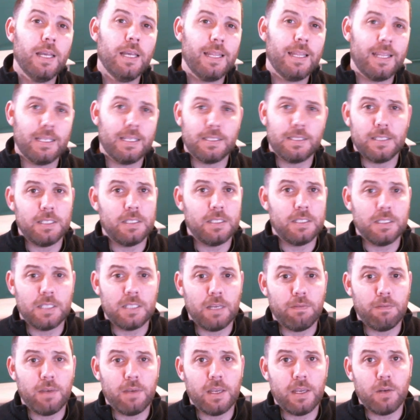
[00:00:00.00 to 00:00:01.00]
There's
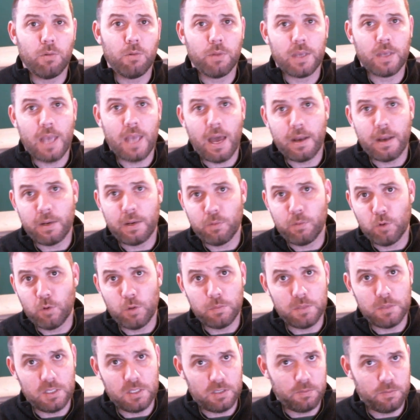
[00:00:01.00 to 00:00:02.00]
CCTV in all the counting
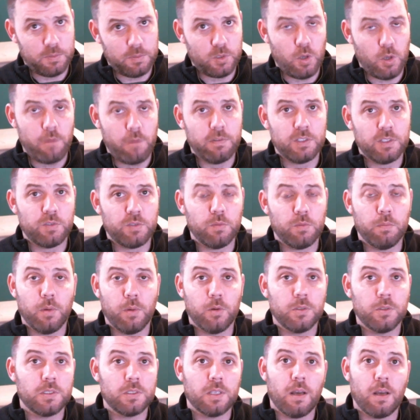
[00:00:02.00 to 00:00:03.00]
rooms. There's observers from
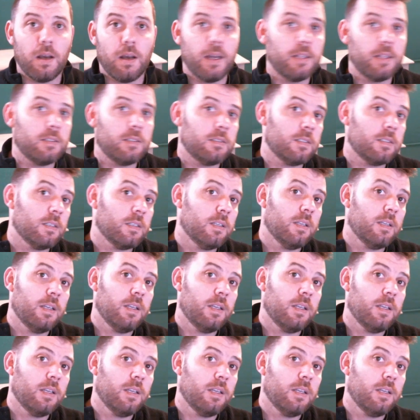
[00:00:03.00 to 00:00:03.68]
both sides.